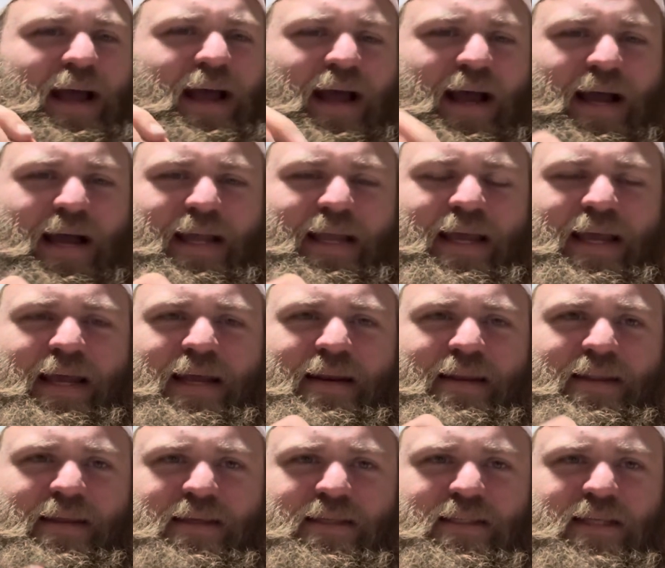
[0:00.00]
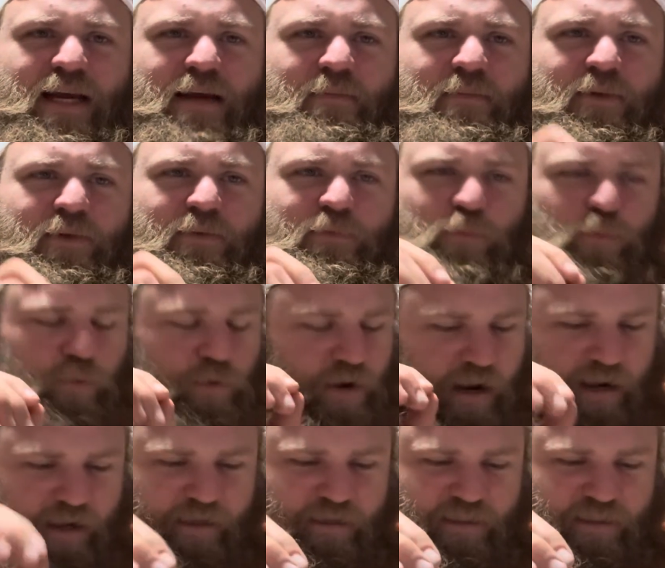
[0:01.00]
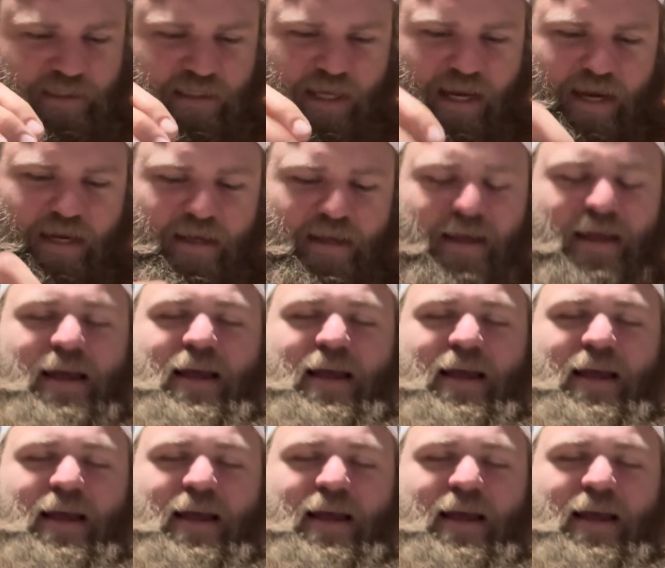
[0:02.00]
I can this time, but we're not going to slack.